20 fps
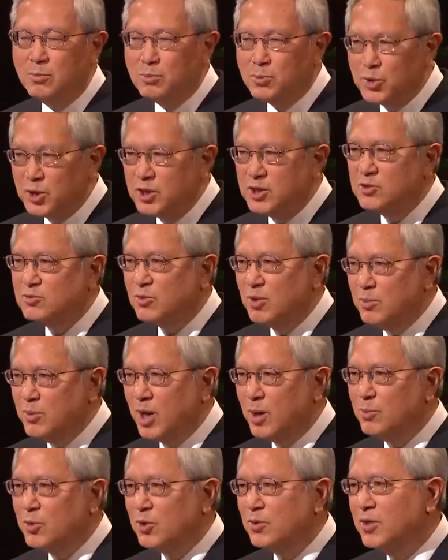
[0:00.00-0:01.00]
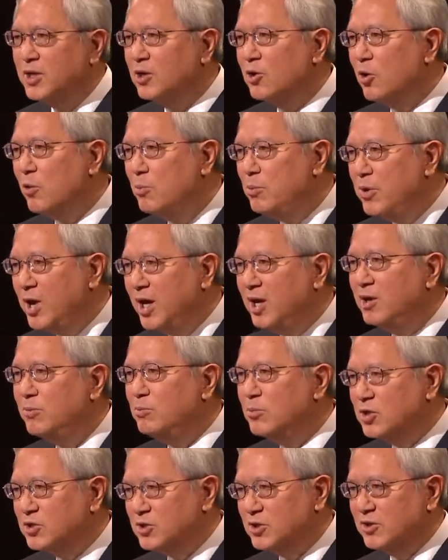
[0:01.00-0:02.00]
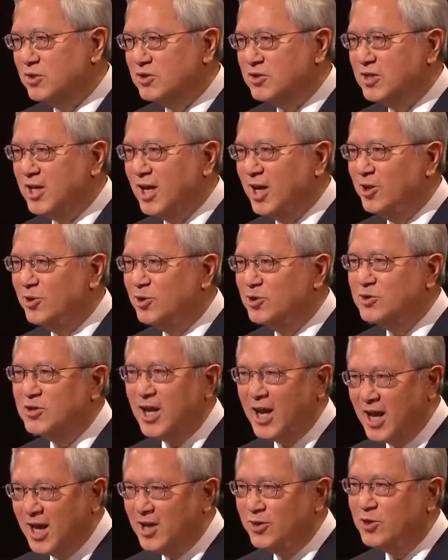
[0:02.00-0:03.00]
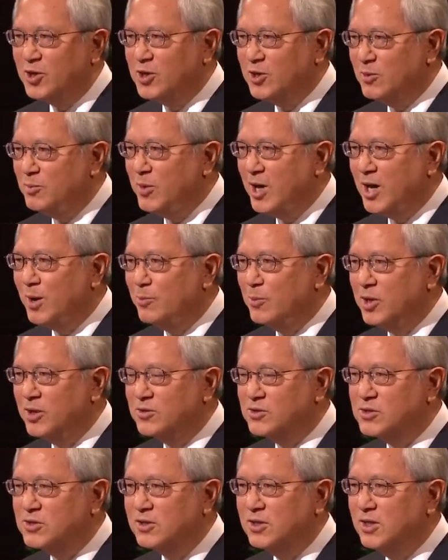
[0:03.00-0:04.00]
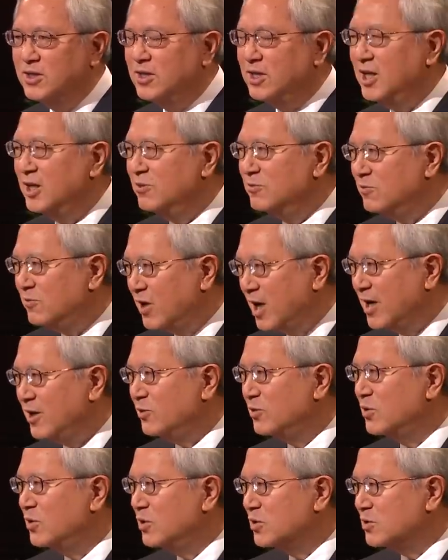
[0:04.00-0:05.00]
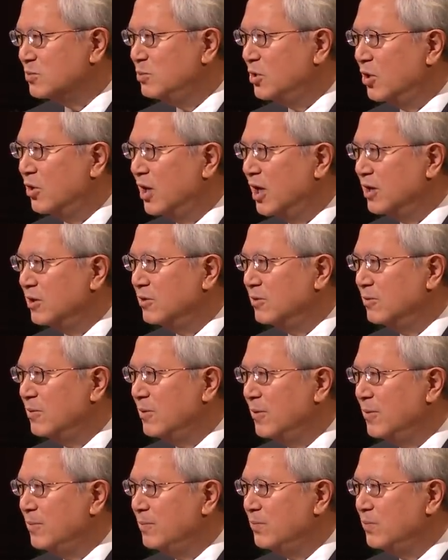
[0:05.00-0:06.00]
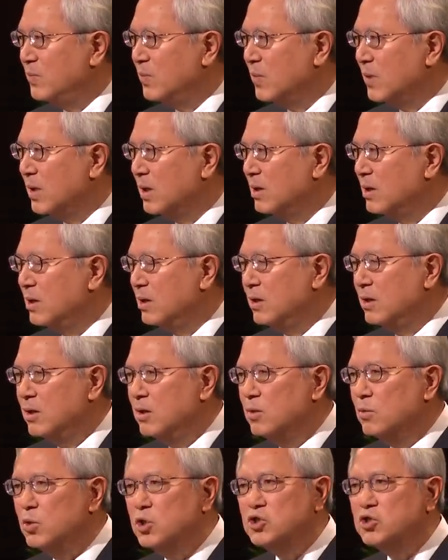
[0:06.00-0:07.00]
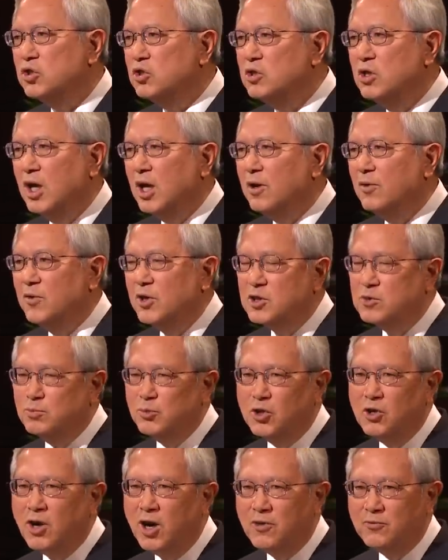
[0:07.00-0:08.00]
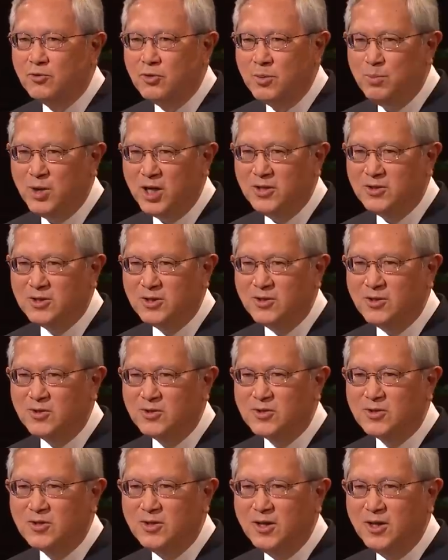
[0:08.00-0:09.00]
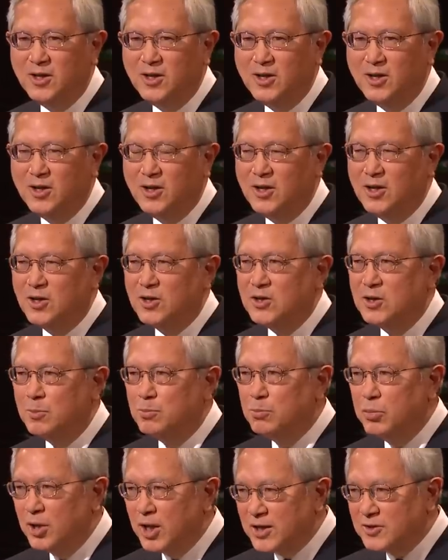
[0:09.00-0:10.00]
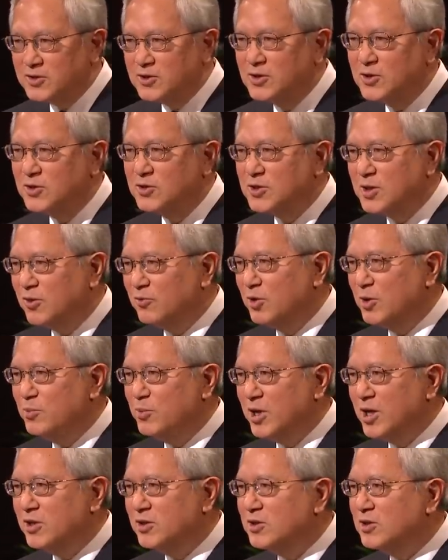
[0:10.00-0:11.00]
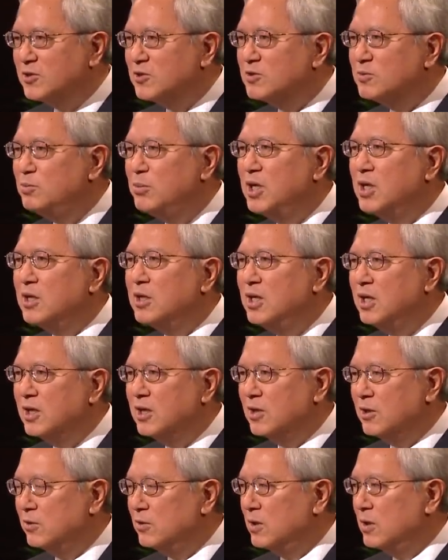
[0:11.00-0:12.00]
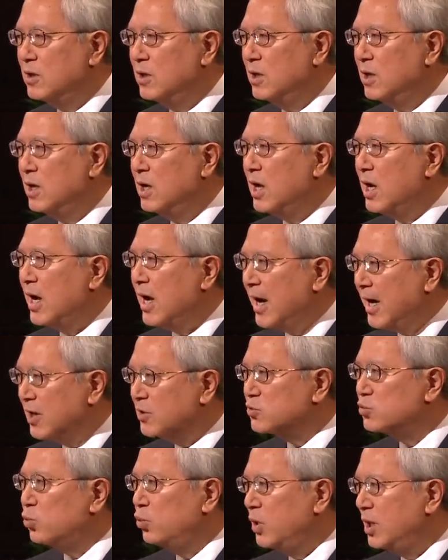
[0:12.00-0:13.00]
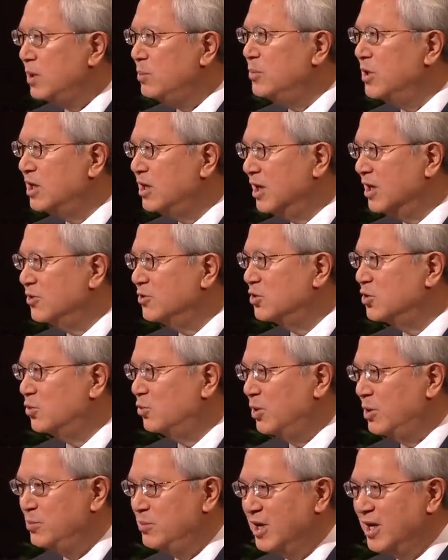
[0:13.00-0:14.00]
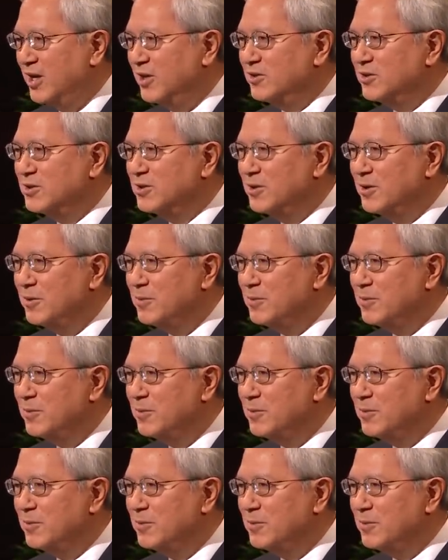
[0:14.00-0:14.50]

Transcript: please remember that obeying mission standards and the commandments invite the Spirit. We should none of us put off repentance. The blessings of repentance begin as we begin to repent.